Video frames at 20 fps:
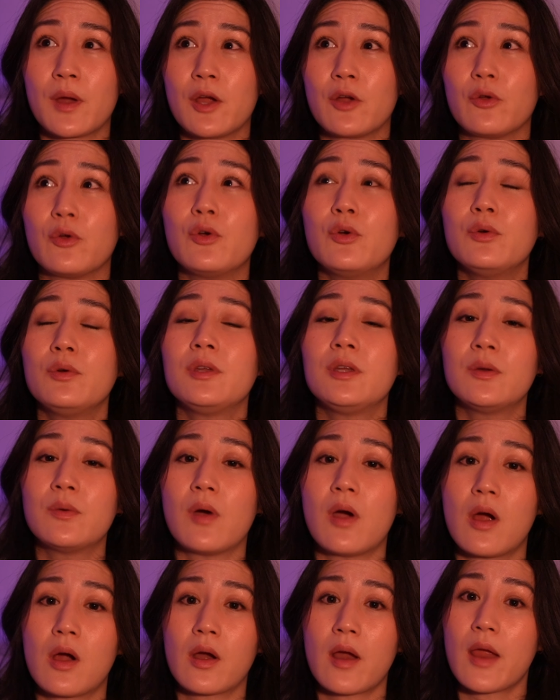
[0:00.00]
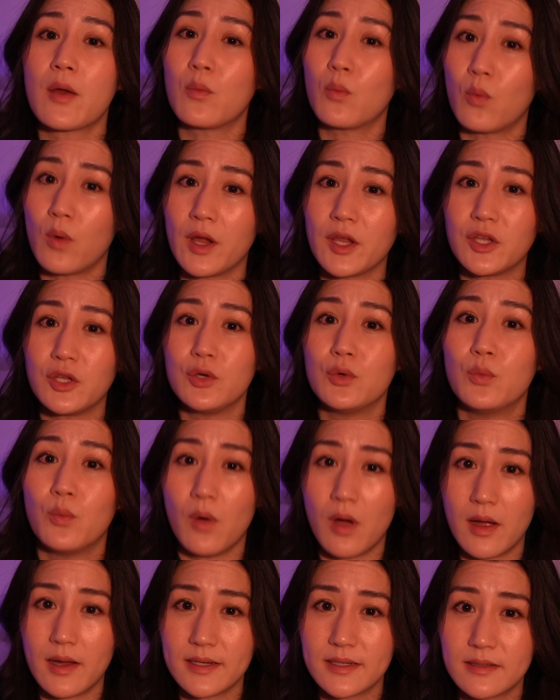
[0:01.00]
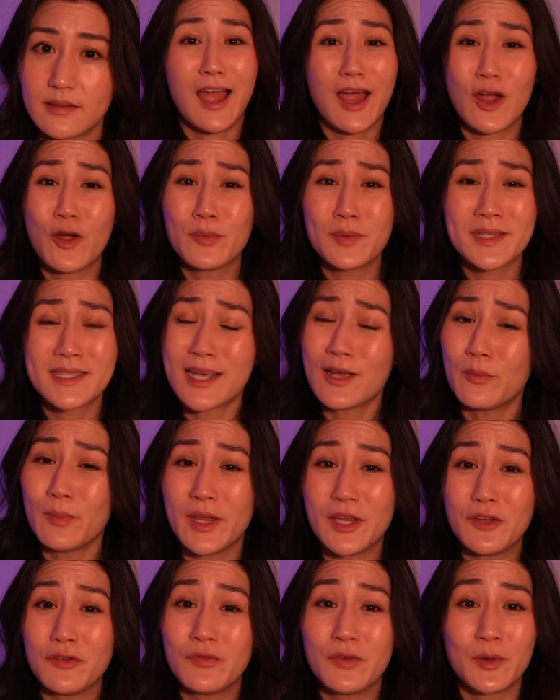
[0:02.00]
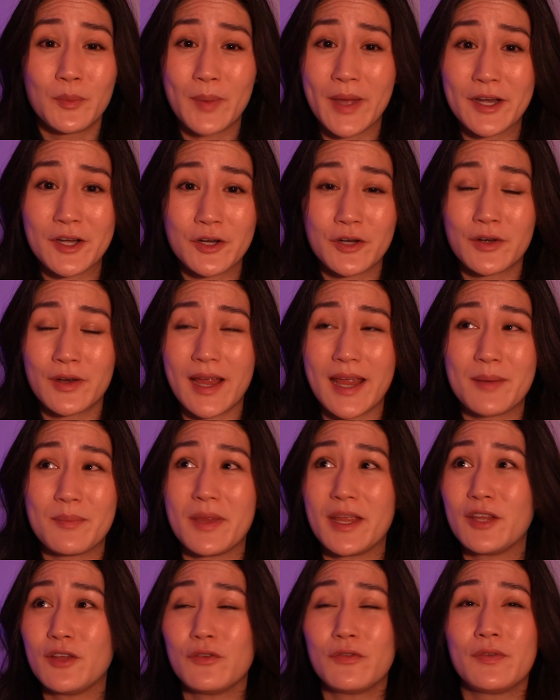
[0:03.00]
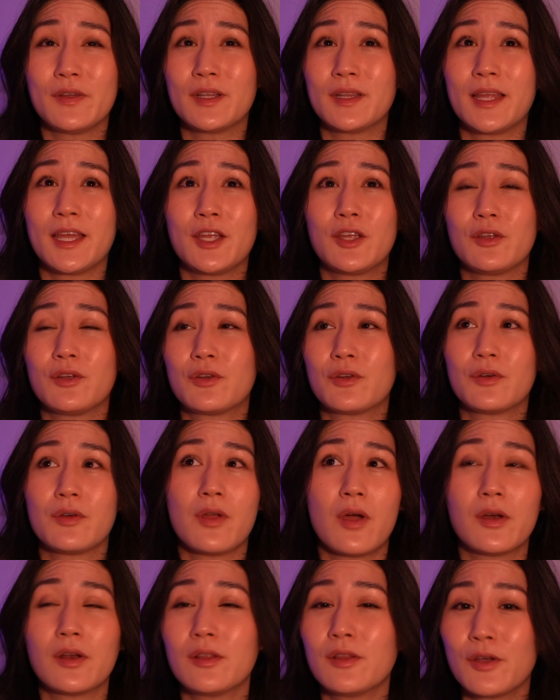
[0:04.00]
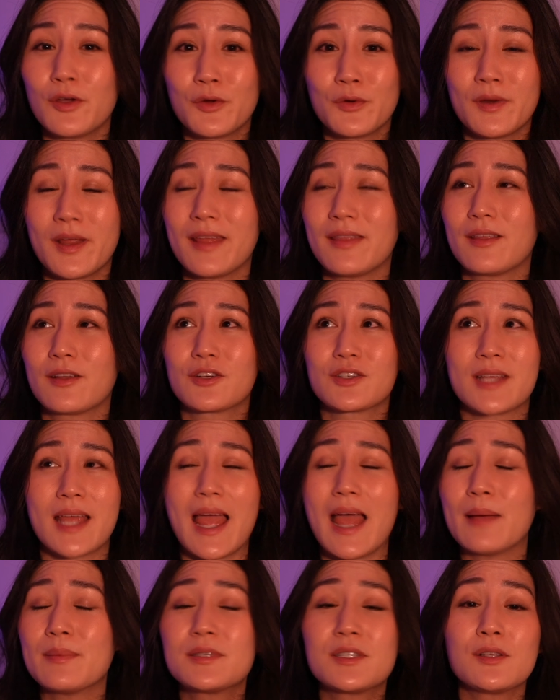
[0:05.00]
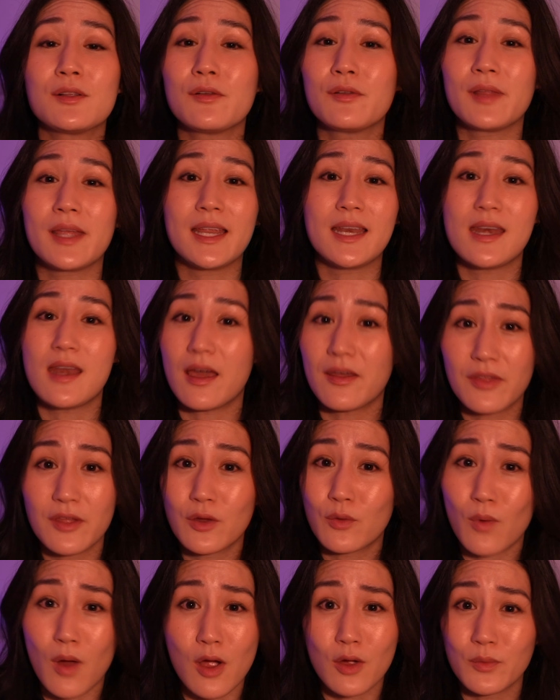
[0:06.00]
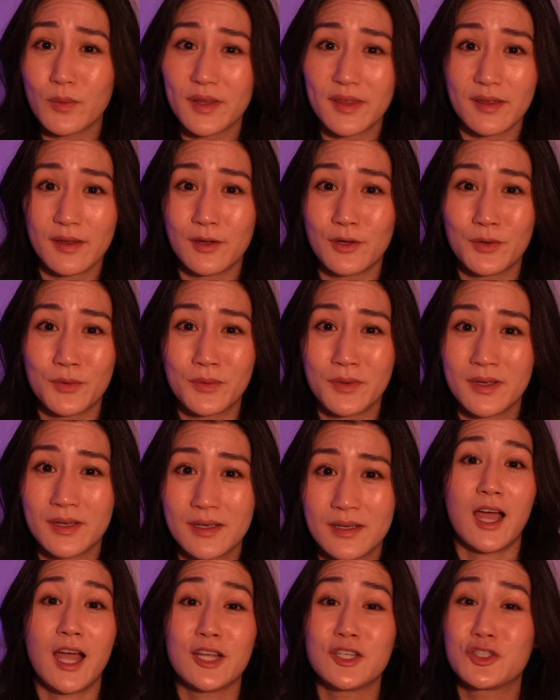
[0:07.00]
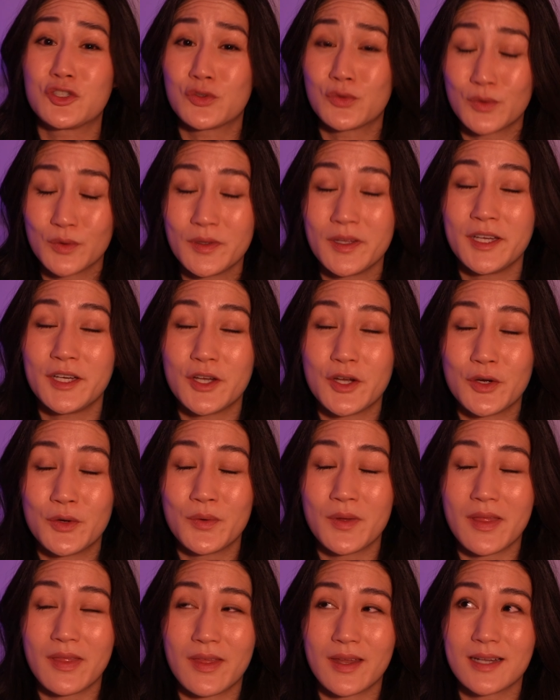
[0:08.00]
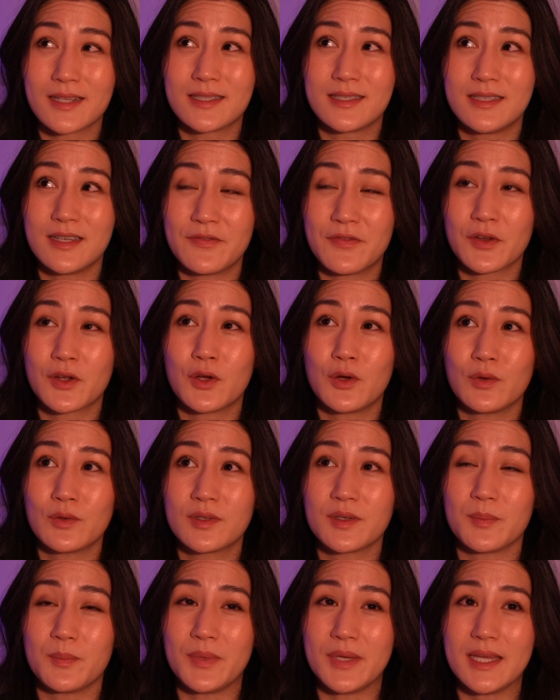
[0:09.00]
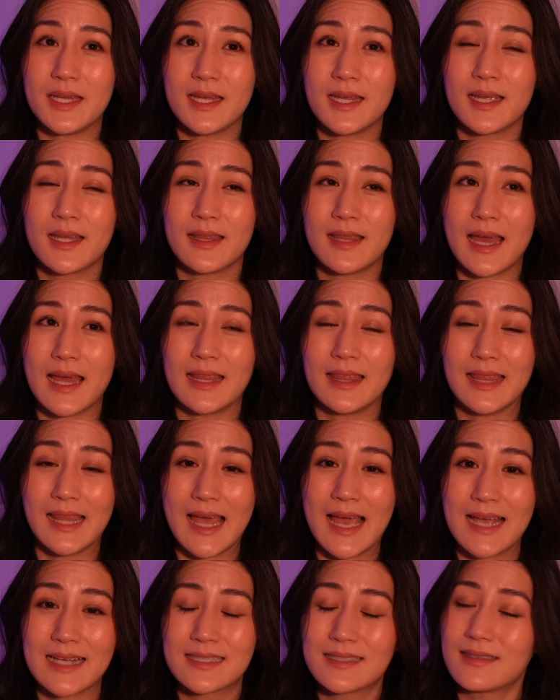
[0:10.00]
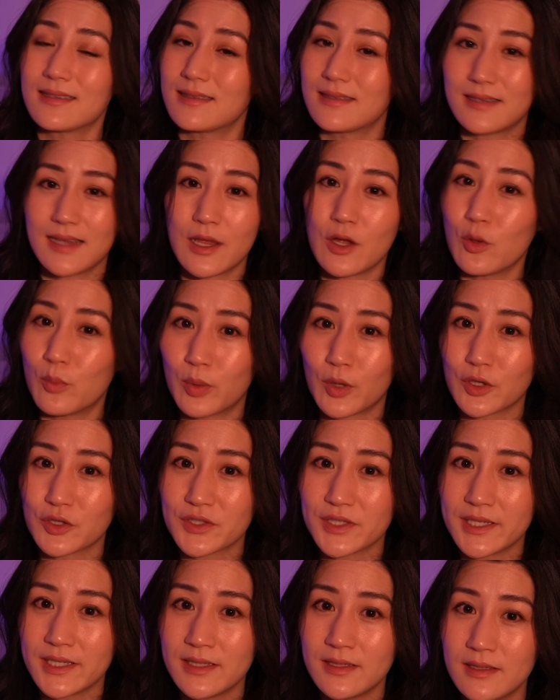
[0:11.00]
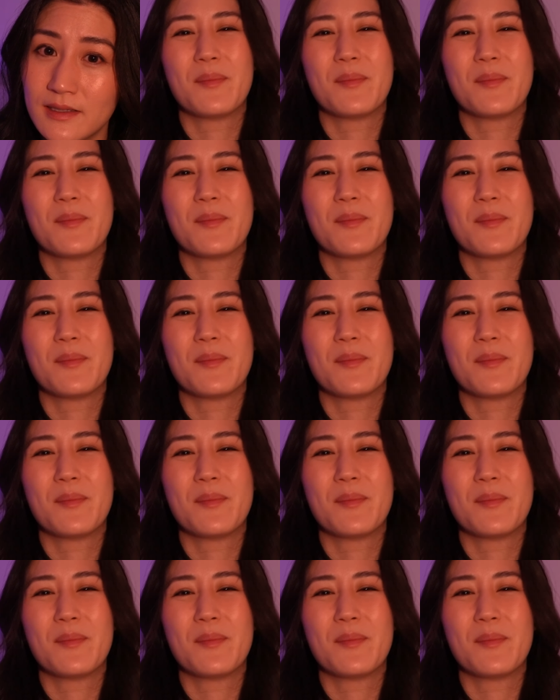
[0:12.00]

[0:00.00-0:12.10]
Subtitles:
out who you are and what you want. I hope this helped make you feel better and make you feel like you're not alone and there's absolutely nothing wrong with you. I truly know that it's difficult being that last single person,